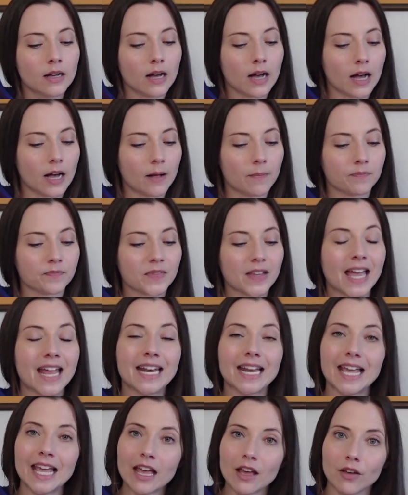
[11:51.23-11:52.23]
And
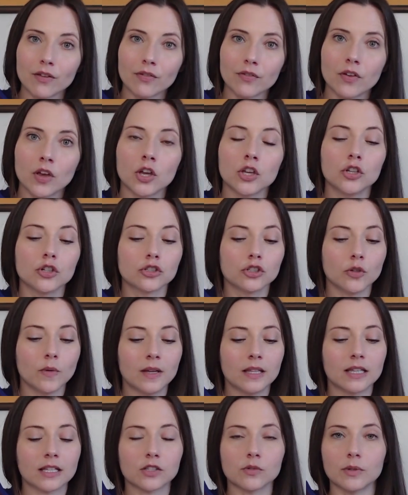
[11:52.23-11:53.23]
if you're
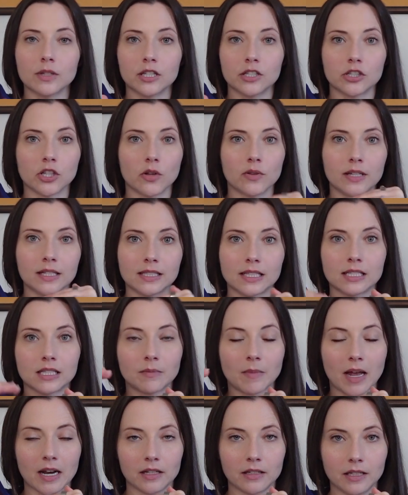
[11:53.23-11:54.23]
doing this really slowly and
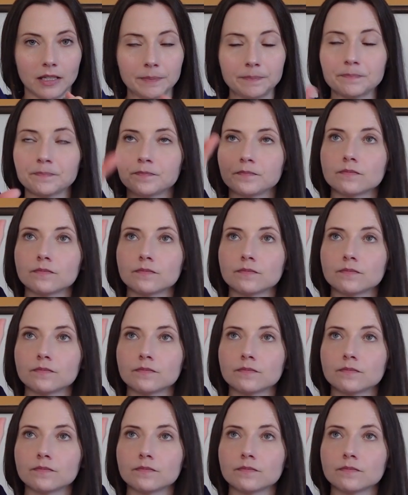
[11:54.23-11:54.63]
systematically,